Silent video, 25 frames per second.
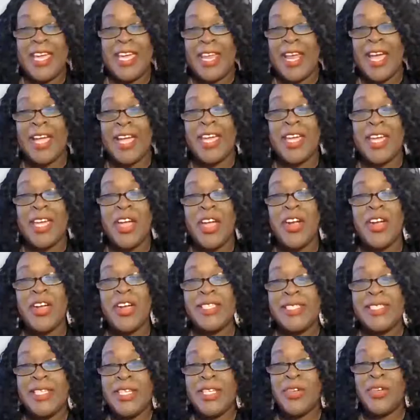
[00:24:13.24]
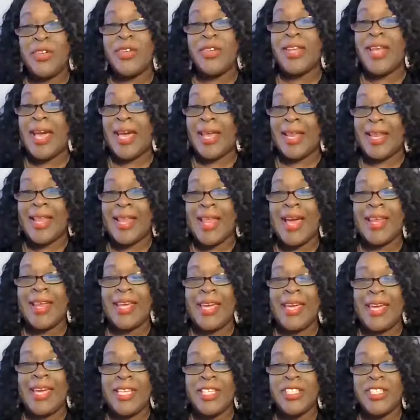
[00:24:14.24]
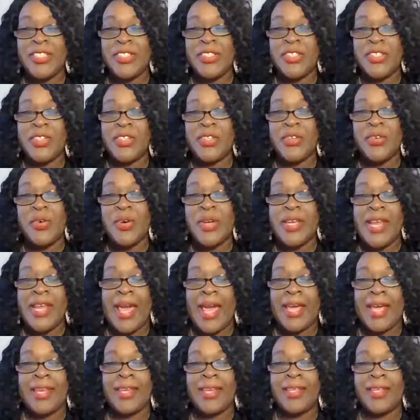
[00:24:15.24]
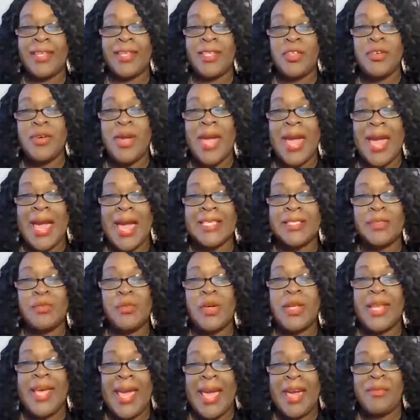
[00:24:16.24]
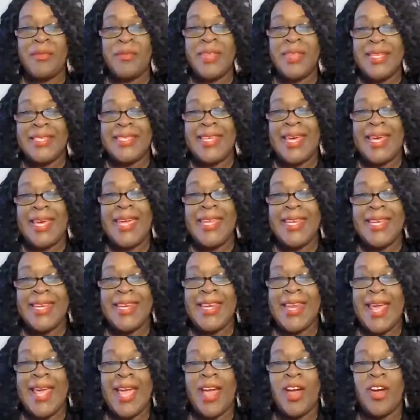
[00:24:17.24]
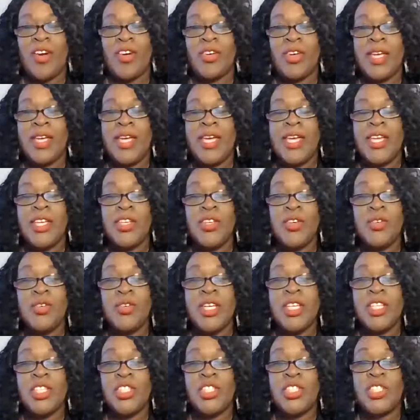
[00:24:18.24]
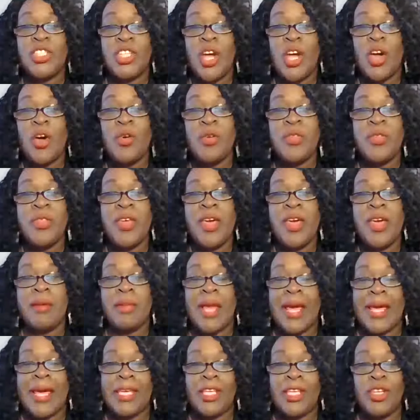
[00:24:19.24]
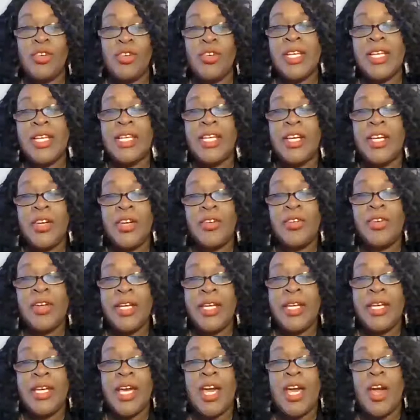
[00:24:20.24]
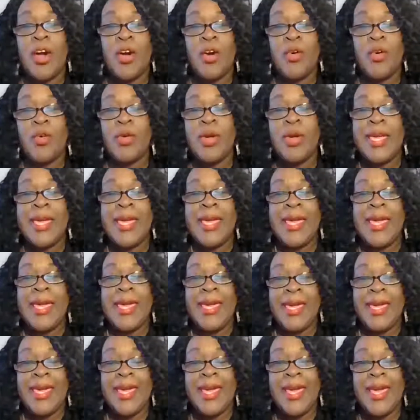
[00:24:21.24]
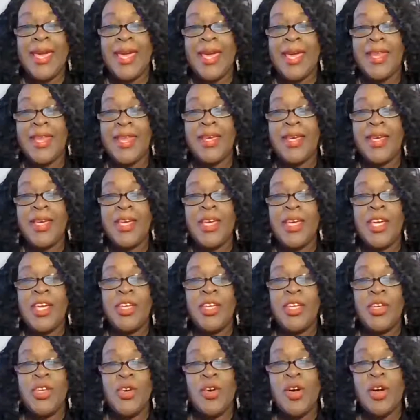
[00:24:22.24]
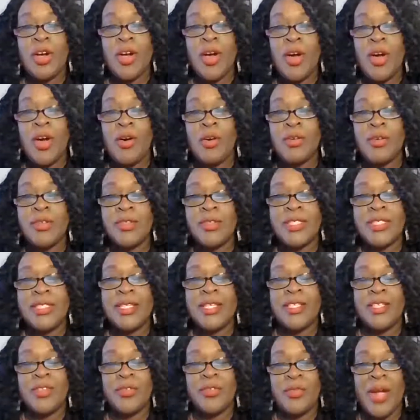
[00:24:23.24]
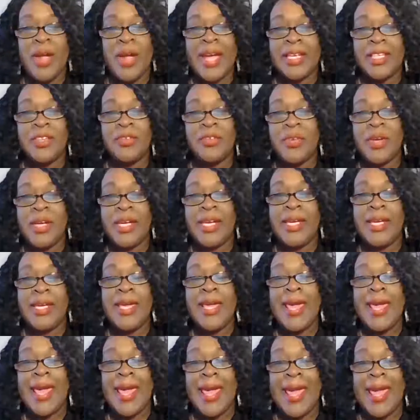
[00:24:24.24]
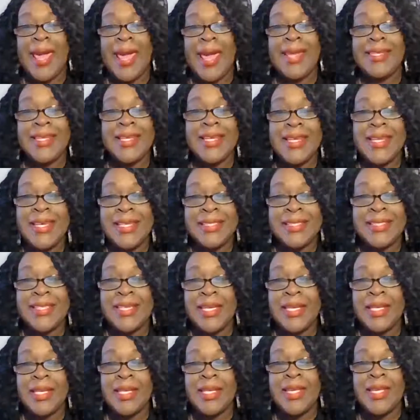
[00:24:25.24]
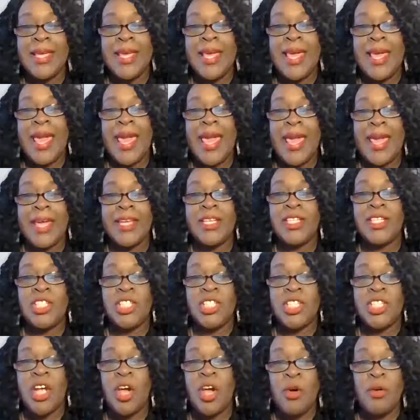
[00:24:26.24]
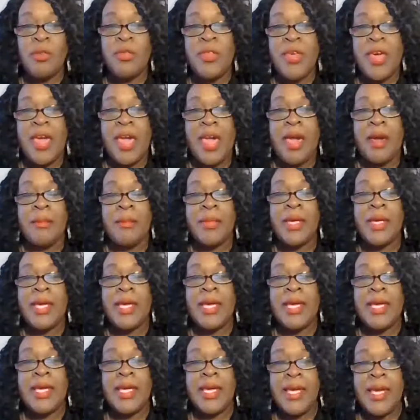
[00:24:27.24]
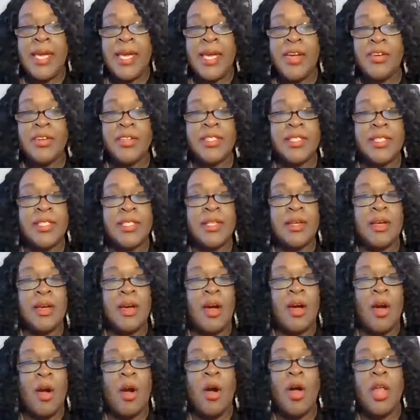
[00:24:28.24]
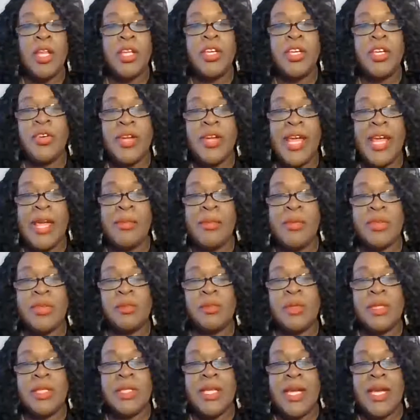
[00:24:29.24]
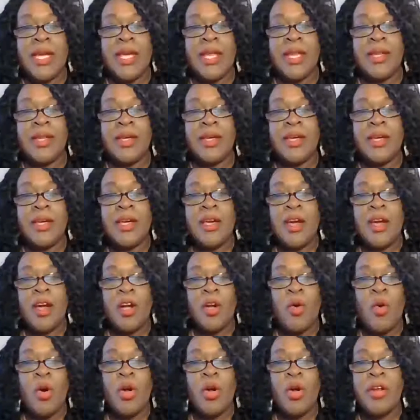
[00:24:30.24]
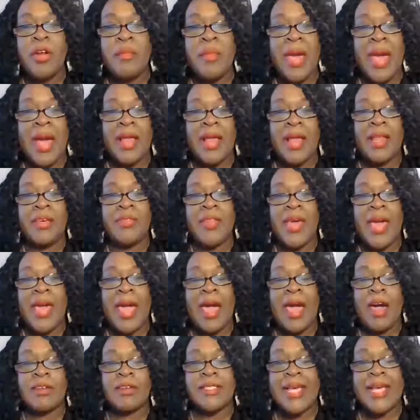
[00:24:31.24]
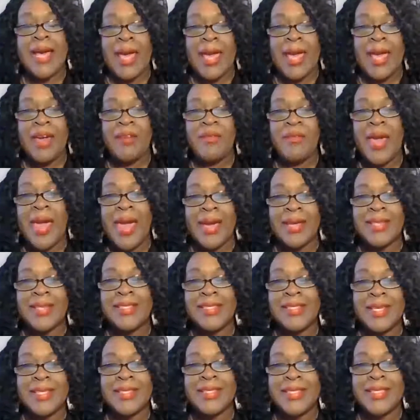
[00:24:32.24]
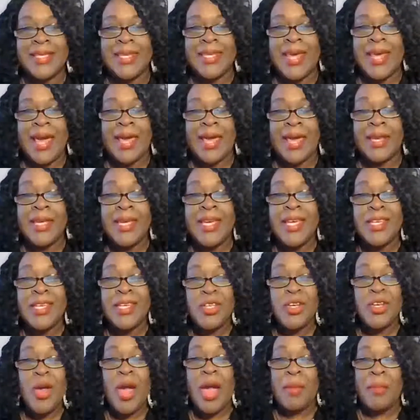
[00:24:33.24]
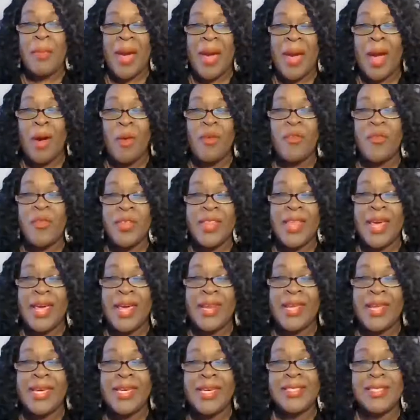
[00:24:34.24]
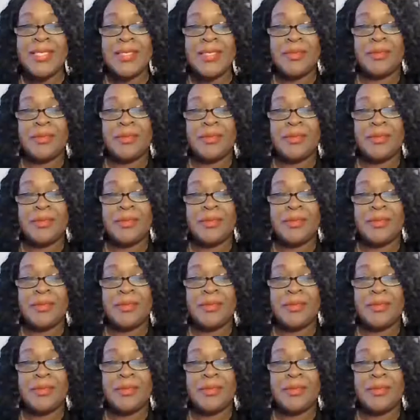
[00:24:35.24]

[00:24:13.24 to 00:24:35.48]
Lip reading: And I can guarantee you not a lot of agents are doing that. You guys would have the data now. You can show them, like you can literally go in your Cole's directory at the listing and show them, here's all of your neighbors within a quarter mile of the house. I have access to that. You know how powerful that is?